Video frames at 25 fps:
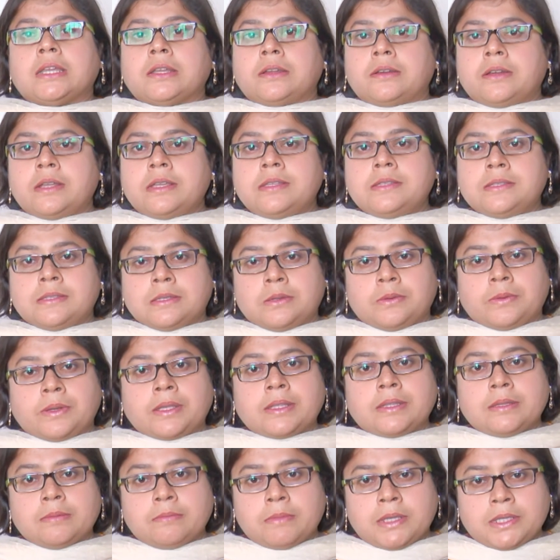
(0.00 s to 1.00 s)
increase
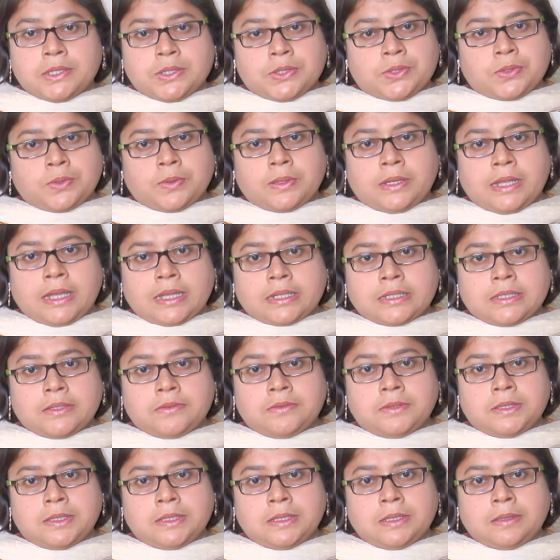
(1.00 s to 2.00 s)
during the menstrual
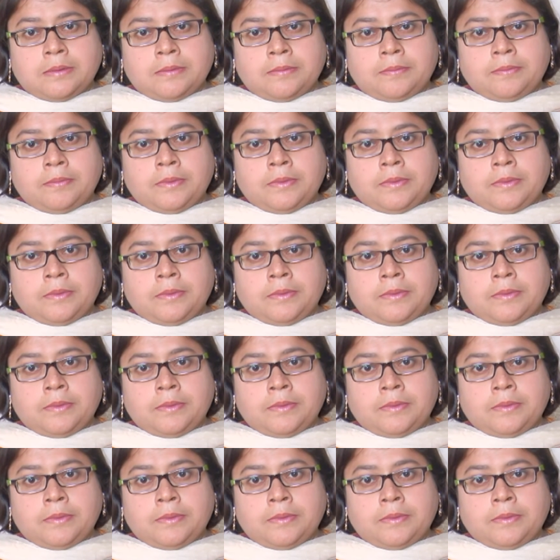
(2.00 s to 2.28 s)
activity.